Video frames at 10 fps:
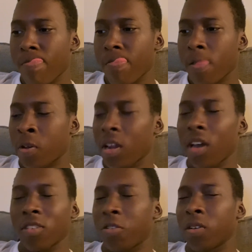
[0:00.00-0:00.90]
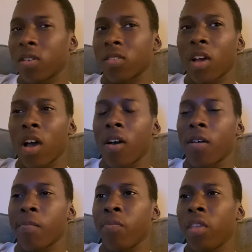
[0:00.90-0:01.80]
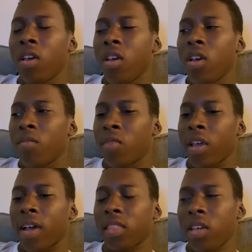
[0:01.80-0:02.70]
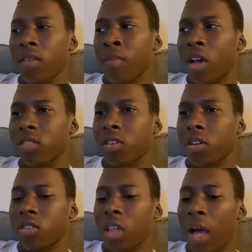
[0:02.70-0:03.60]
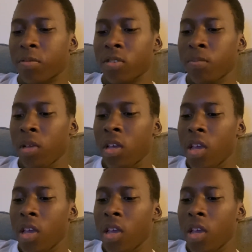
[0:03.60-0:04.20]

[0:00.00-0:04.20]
Well, not who else. But yeah, I think Masvidal stops him.